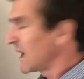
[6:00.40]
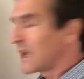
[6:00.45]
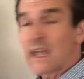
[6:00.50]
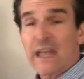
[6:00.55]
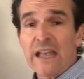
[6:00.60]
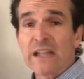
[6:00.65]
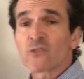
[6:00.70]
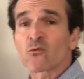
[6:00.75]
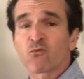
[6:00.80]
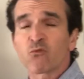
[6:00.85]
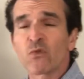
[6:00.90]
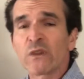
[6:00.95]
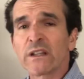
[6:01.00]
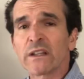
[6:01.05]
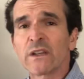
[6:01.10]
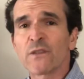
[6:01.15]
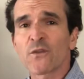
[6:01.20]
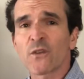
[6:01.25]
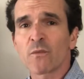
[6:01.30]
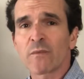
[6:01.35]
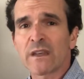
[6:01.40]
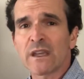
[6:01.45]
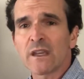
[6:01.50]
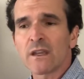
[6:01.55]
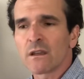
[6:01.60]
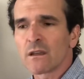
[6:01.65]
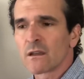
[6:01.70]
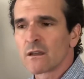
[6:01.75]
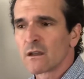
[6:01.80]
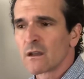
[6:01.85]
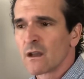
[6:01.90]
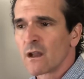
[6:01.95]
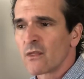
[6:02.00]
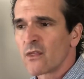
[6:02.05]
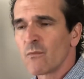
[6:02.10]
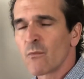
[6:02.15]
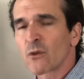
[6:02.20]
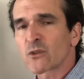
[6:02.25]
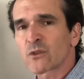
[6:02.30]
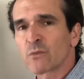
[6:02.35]
It's really, for me, the
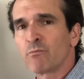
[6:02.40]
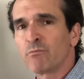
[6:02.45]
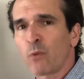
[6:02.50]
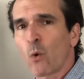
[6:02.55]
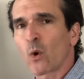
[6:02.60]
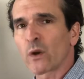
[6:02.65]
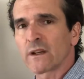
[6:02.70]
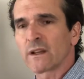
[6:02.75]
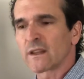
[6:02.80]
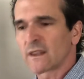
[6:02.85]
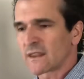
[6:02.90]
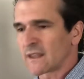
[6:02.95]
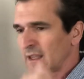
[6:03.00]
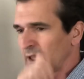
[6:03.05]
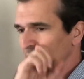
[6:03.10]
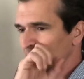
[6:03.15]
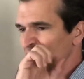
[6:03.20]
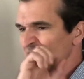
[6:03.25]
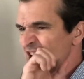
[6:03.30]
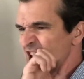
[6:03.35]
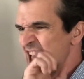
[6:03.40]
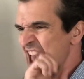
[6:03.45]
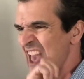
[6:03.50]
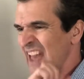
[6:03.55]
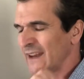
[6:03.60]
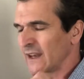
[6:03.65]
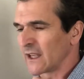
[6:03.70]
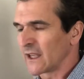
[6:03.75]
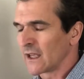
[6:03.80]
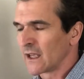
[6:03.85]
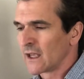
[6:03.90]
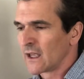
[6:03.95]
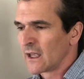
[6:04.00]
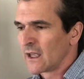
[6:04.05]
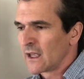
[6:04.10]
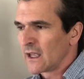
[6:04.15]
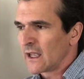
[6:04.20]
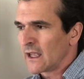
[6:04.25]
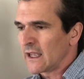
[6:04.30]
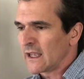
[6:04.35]
most important thing, and
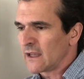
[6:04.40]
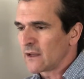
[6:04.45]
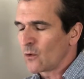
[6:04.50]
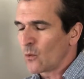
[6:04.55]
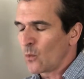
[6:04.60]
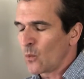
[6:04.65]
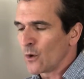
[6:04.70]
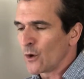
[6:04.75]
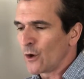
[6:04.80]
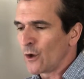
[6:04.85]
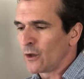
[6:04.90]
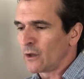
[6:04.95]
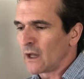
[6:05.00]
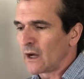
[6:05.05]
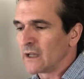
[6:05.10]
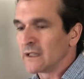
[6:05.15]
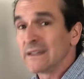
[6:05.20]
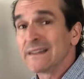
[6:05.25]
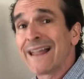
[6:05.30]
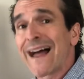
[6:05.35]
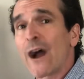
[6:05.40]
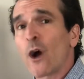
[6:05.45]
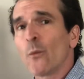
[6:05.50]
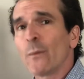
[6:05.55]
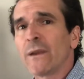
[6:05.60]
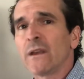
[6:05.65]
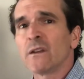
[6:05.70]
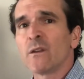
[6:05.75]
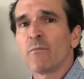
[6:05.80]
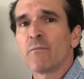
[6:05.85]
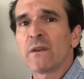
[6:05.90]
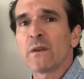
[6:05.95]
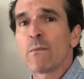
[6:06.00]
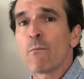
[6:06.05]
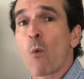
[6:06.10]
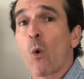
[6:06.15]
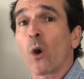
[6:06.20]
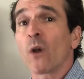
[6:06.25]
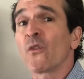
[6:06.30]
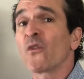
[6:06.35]
it will allow me to be
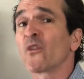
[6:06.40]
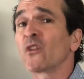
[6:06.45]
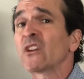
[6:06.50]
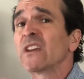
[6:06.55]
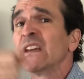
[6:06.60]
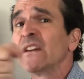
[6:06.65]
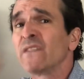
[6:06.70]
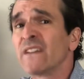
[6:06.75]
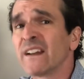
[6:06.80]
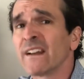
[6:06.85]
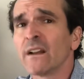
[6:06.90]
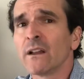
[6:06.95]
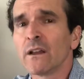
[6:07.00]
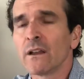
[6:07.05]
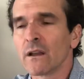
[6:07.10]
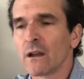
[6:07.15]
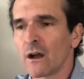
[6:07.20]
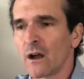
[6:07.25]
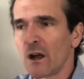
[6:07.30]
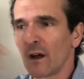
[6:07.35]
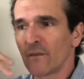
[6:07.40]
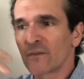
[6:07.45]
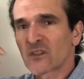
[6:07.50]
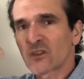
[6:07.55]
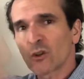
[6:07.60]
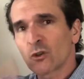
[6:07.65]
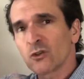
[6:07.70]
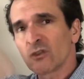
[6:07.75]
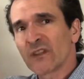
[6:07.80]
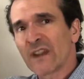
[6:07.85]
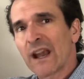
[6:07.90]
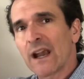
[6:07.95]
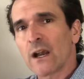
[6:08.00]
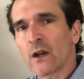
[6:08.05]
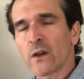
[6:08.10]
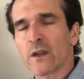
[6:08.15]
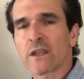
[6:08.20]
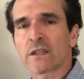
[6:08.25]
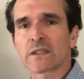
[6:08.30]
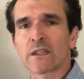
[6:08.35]
more forgiving of certain
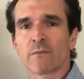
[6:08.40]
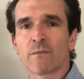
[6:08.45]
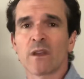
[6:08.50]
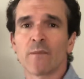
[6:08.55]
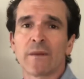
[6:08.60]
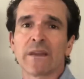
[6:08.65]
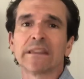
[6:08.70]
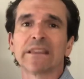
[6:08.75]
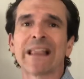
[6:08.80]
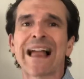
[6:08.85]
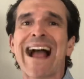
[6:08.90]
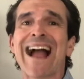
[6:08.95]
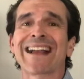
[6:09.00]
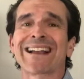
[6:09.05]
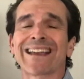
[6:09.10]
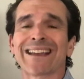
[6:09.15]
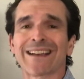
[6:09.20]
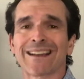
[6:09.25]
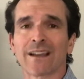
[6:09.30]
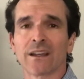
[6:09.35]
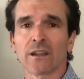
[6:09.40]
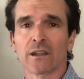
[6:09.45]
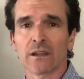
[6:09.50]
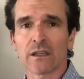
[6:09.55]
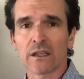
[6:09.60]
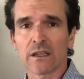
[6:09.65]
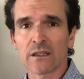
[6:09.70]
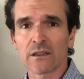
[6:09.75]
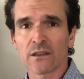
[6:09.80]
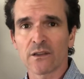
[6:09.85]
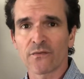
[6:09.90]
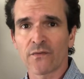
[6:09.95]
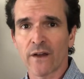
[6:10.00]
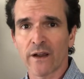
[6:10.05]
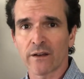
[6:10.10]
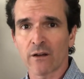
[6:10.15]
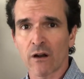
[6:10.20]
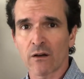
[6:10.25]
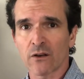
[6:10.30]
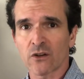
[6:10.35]
areas that may be lacking in the
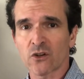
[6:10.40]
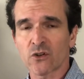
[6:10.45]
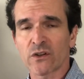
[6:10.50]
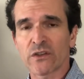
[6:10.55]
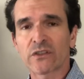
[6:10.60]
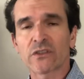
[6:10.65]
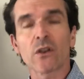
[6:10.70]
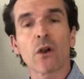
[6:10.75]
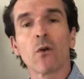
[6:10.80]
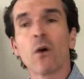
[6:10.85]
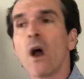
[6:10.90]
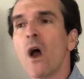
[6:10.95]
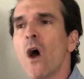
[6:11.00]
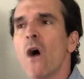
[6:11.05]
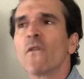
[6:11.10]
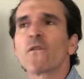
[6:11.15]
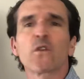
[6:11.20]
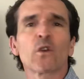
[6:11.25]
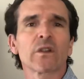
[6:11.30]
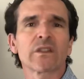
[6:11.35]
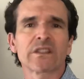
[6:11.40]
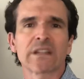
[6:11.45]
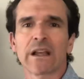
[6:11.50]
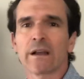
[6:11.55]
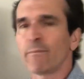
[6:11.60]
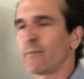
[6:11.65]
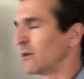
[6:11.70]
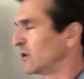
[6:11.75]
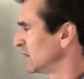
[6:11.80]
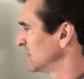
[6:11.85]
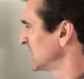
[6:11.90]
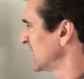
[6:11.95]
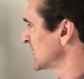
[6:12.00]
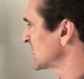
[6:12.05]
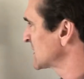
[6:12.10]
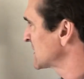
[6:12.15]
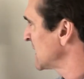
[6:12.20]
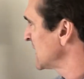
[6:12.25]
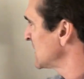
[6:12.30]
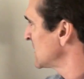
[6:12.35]
fine artistry. So, for example, let's
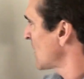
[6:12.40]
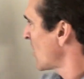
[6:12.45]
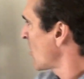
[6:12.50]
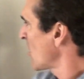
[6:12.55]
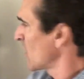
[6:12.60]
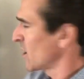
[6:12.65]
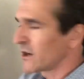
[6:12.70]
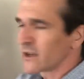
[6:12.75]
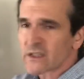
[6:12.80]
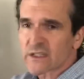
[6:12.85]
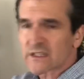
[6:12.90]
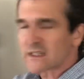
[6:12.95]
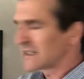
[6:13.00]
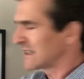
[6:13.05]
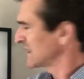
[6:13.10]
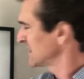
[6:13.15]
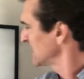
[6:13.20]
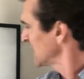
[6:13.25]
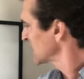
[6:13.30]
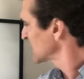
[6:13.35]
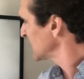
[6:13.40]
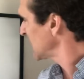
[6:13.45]
say the artist doesn't